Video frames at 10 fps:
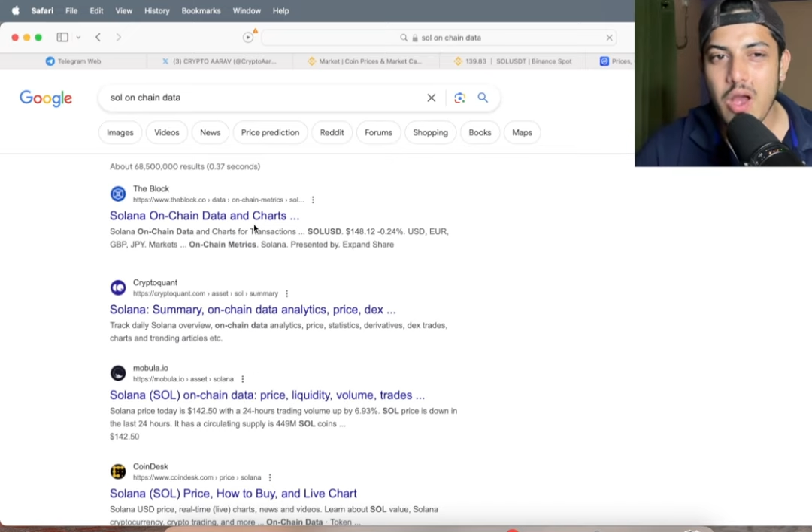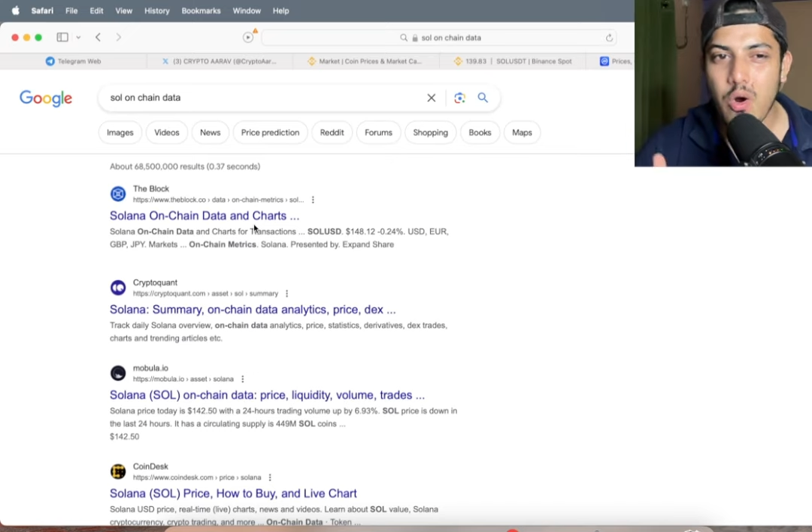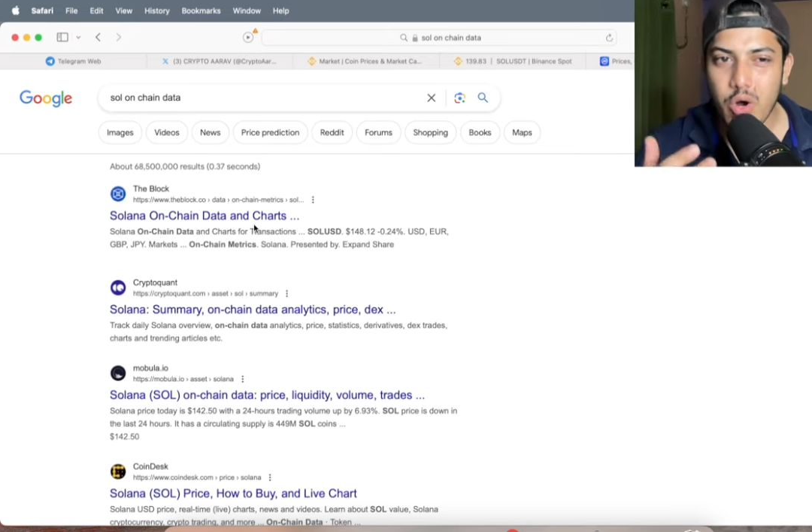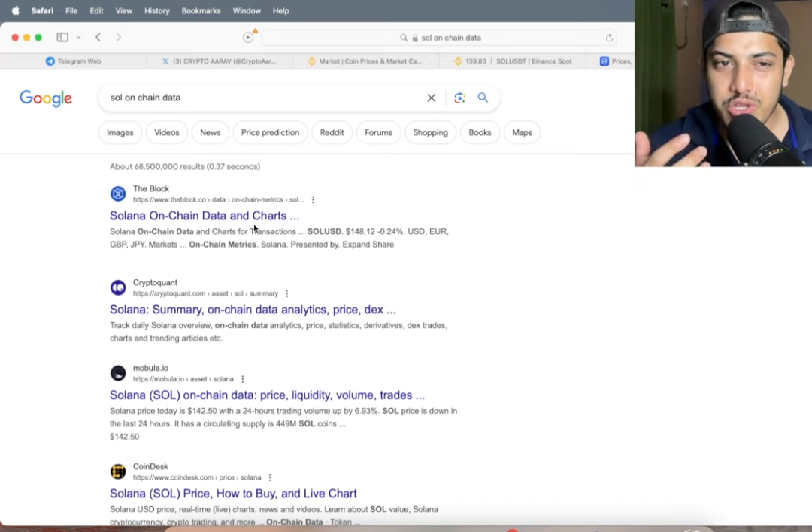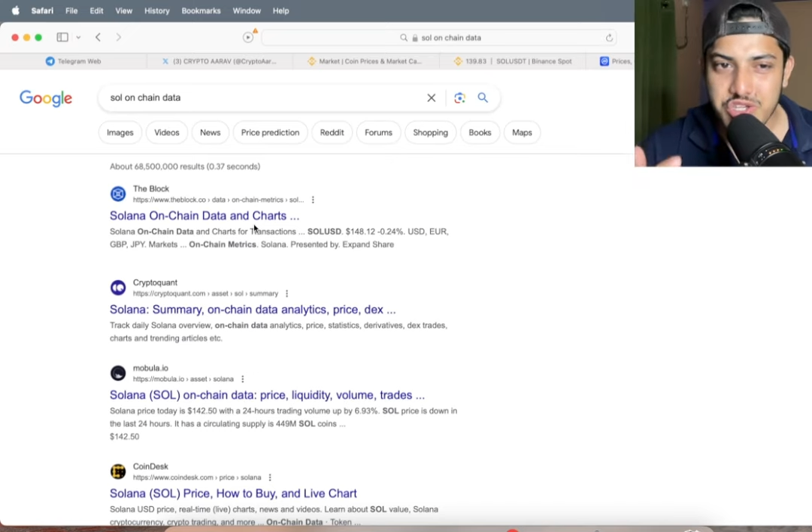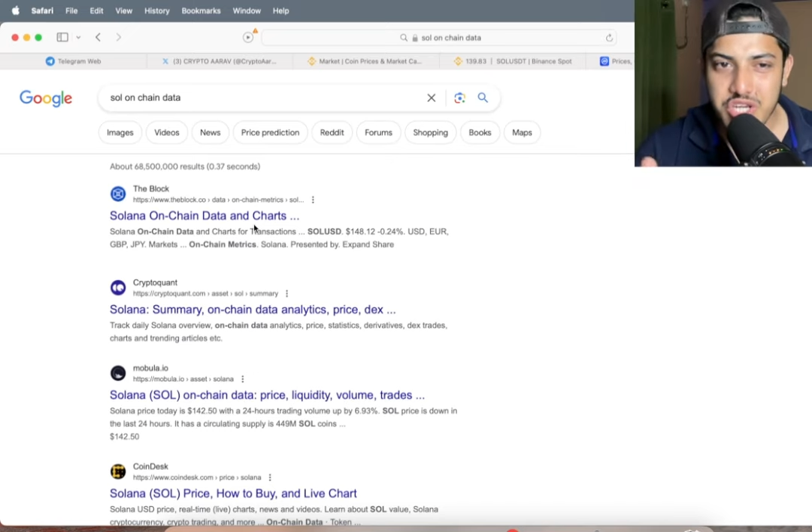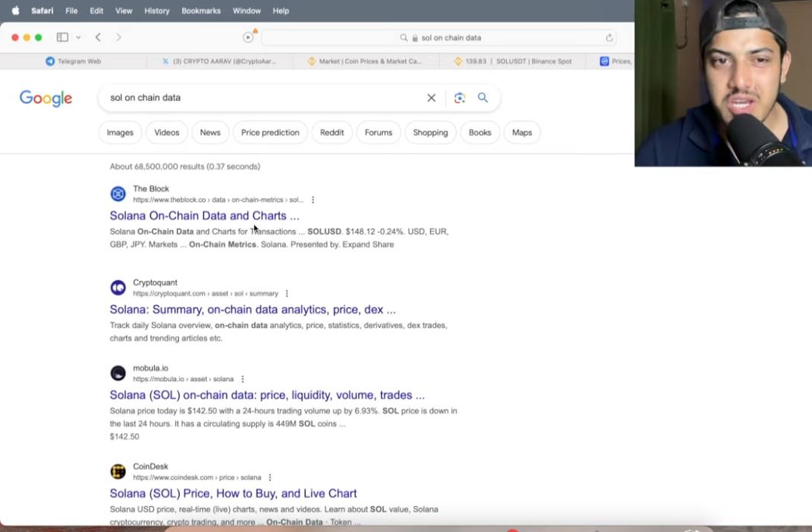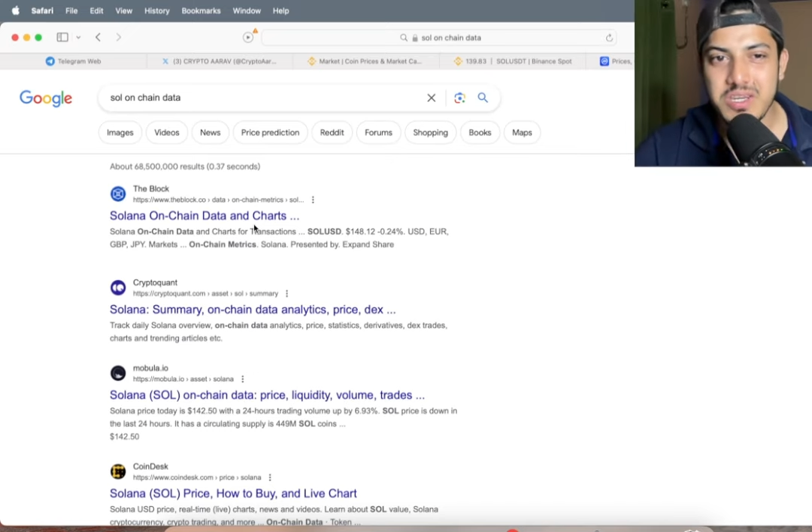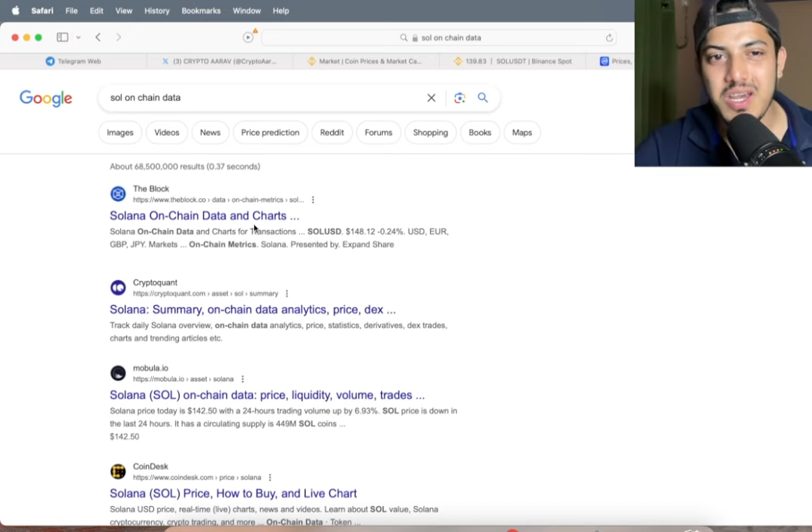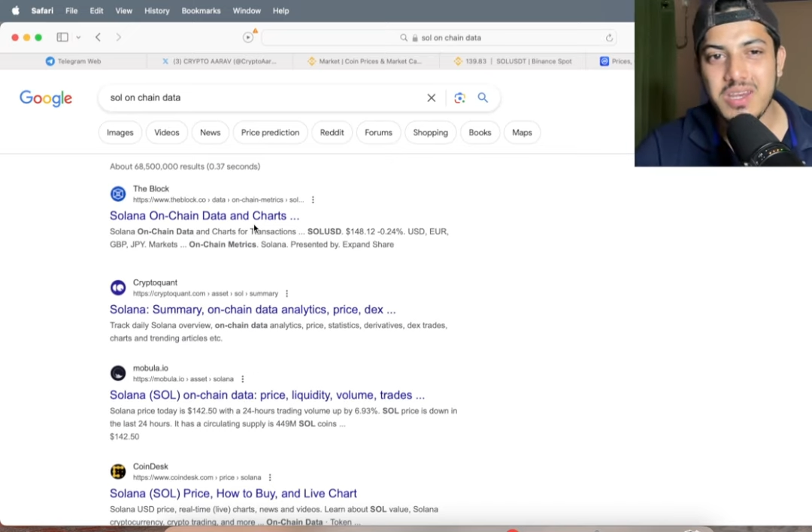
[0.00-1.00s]

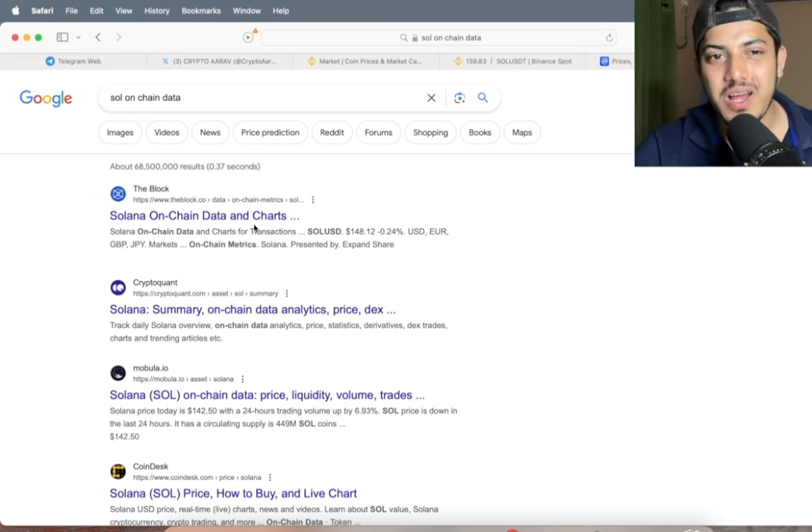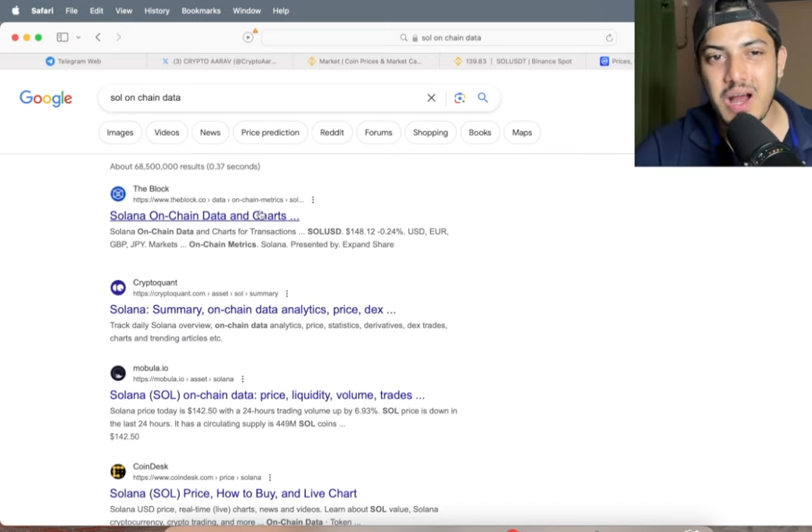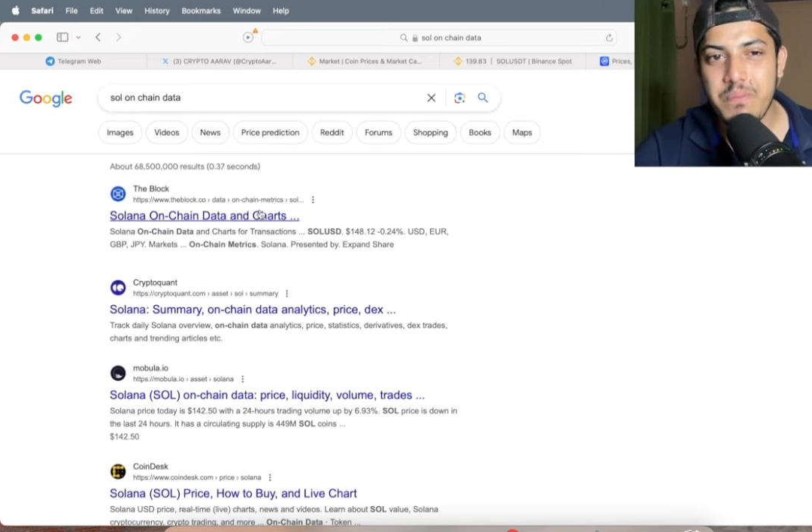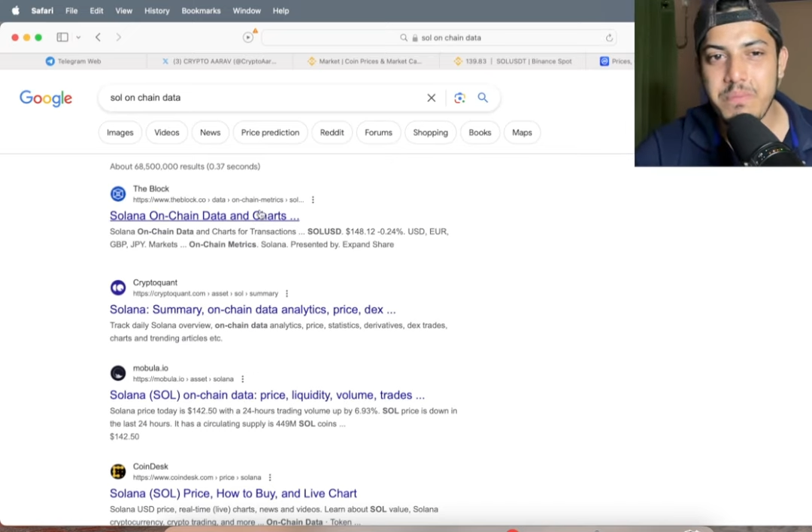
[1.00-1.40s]
on-chain data